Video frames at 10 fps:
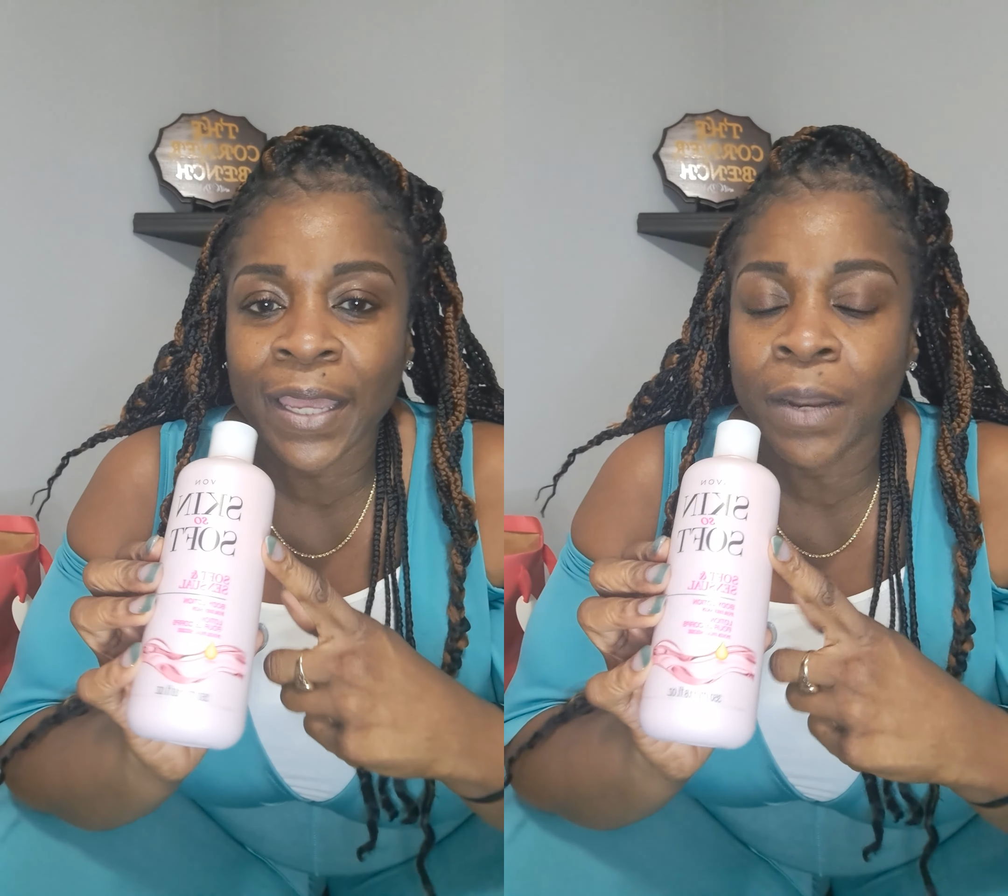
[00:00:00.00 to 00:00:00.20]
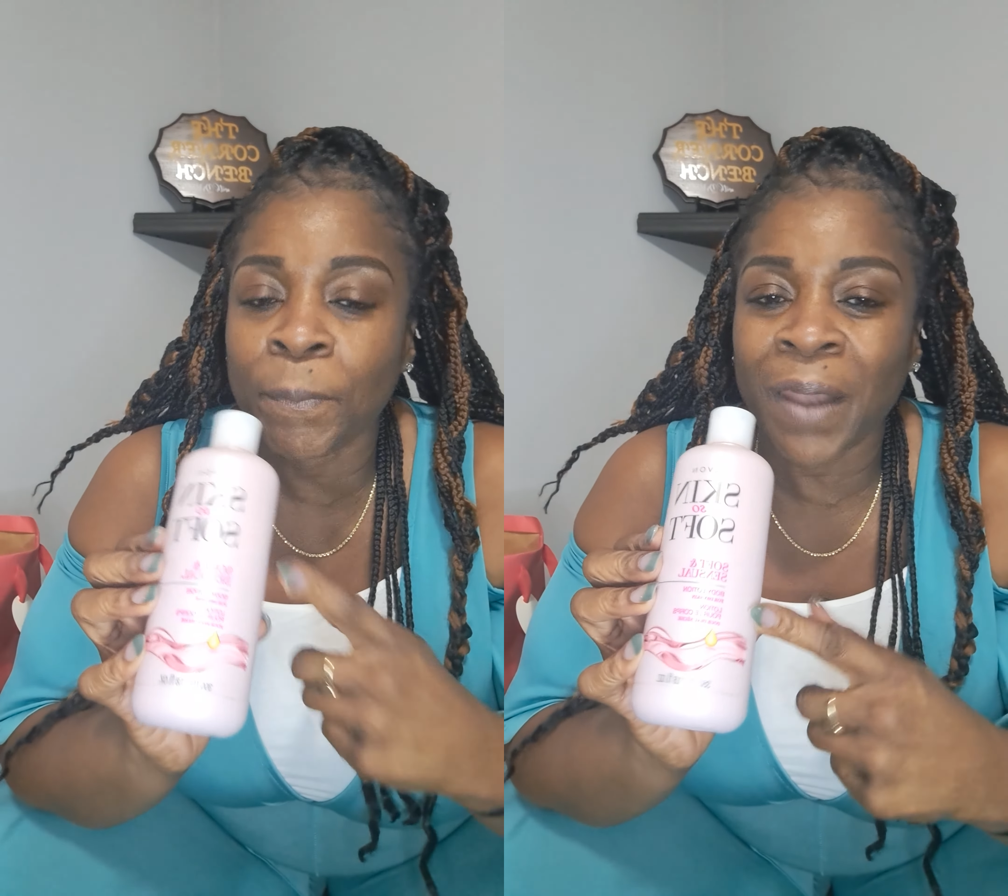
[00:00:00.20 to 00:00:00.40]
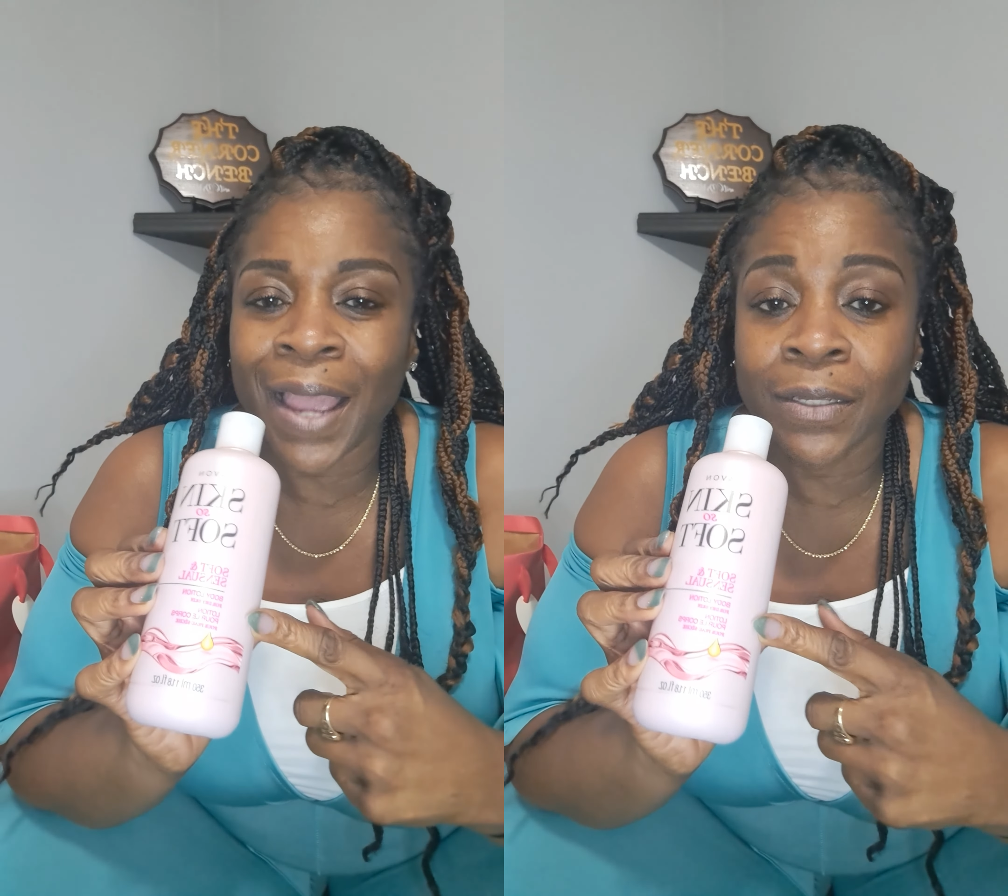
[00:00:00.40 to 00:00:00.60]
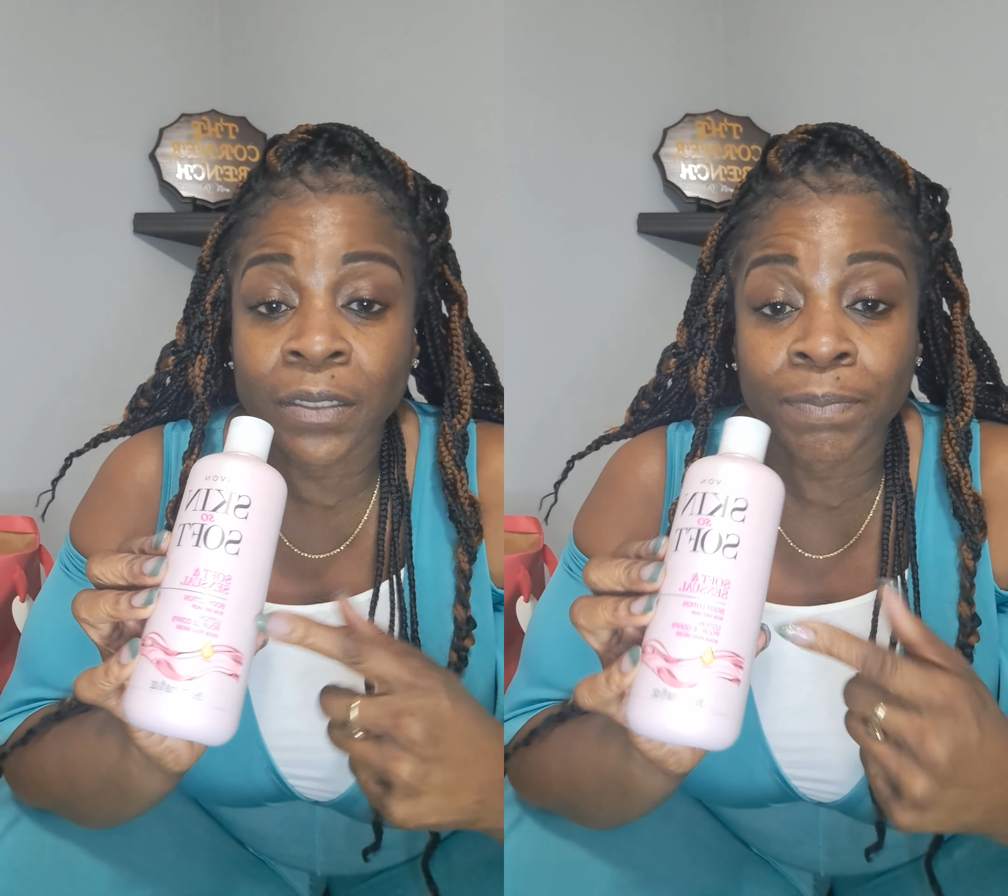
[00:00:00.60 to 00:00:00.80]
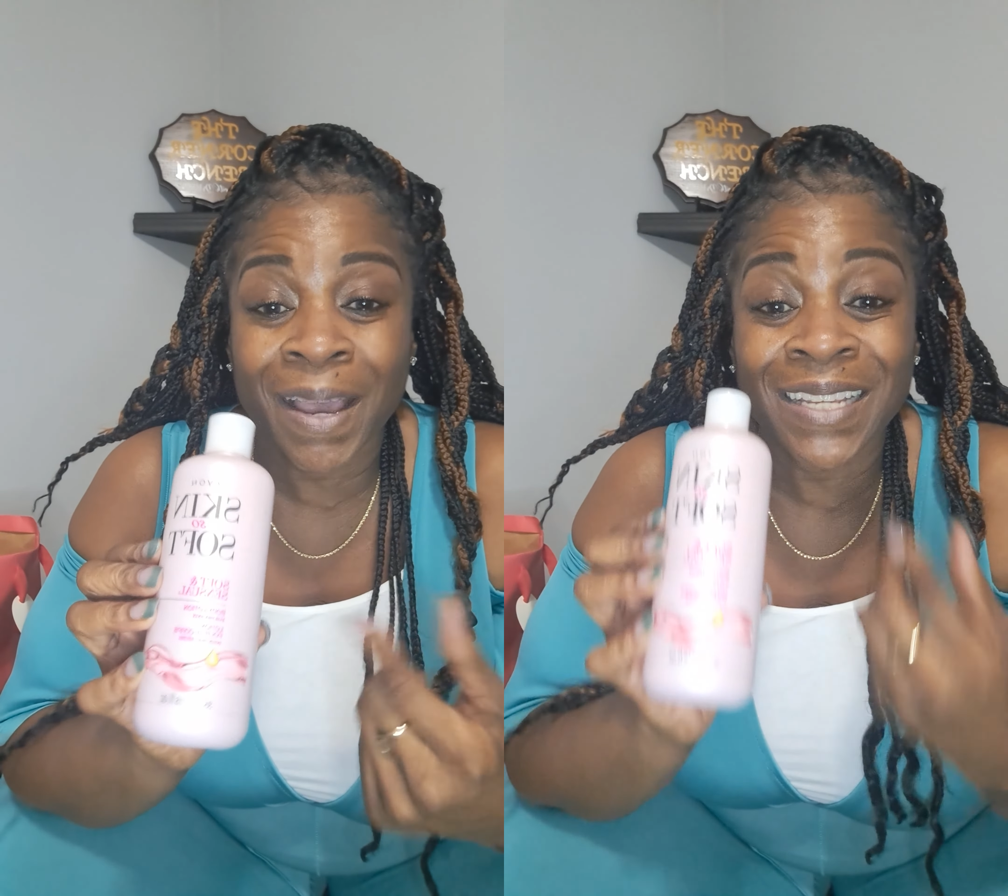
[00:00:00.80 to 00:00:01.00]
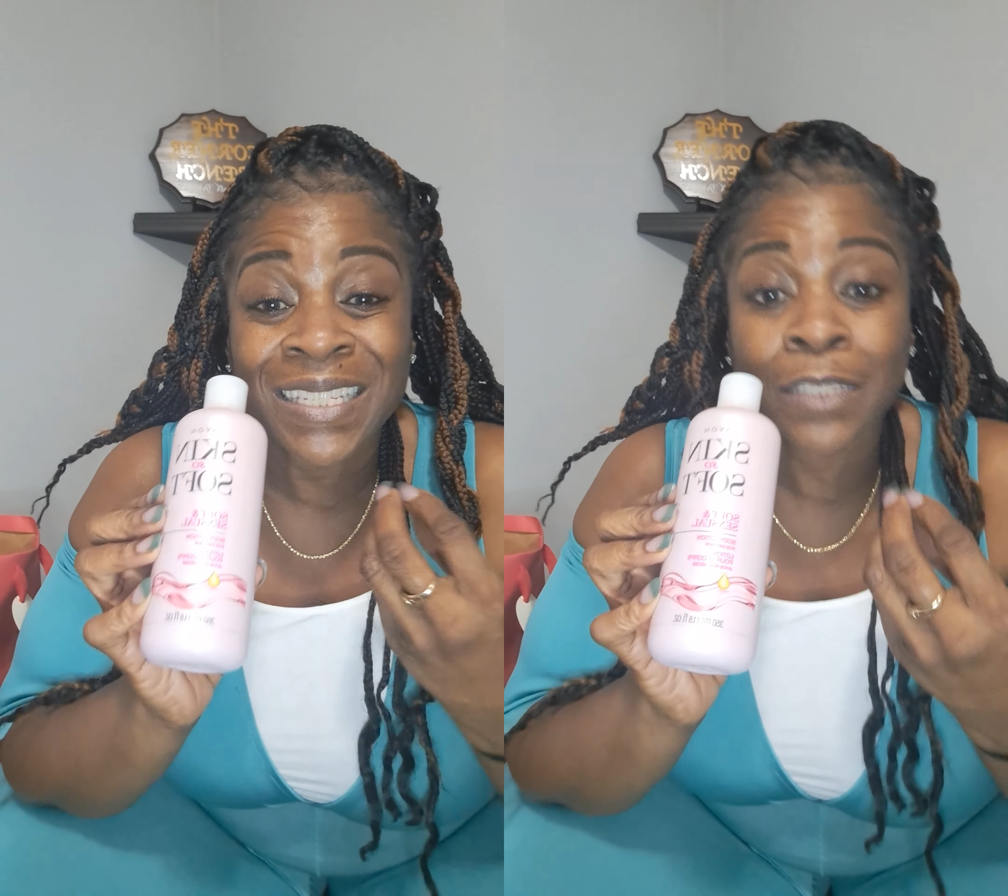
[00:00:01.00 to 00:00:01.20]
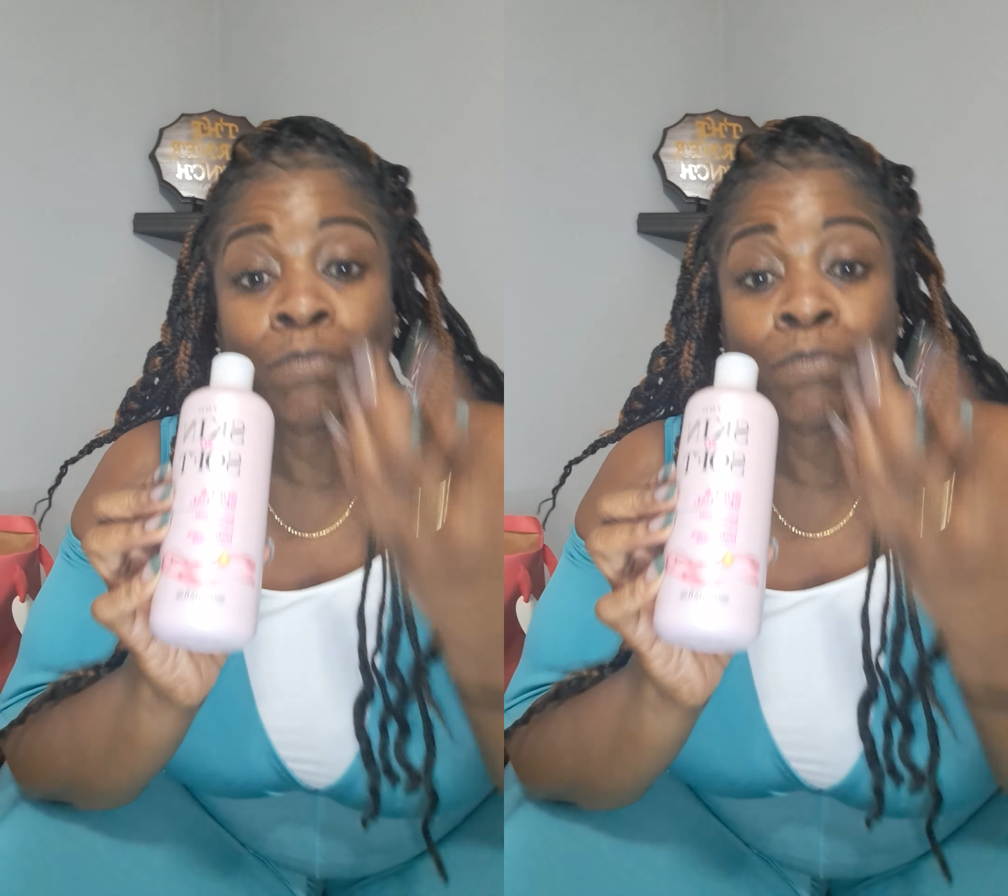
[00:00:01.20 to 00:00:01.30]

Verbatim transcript: can apply it to my,